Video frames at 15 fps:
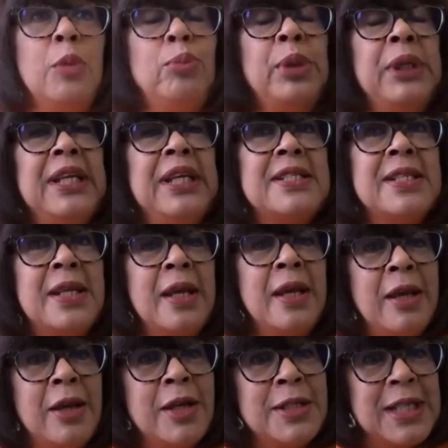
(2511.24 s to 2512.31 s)
But it
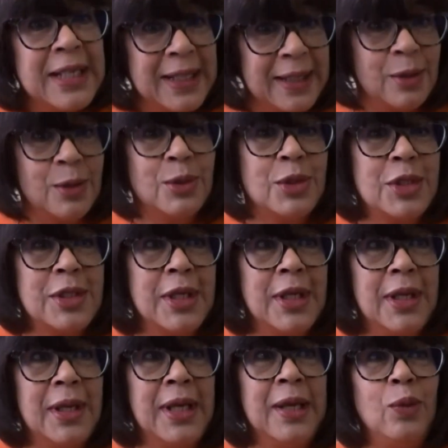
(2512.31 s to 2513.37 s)
turned out
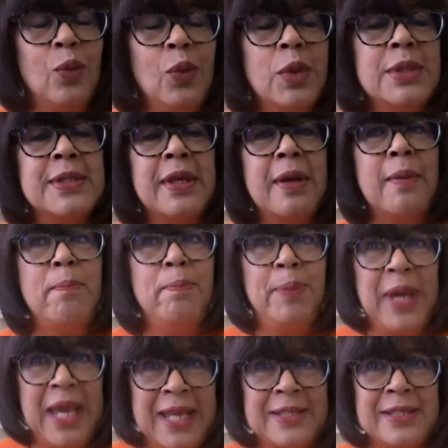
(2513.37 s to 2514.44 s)
it was the
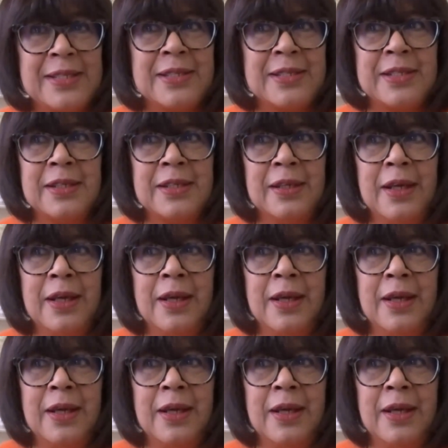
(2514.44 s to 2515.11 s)
best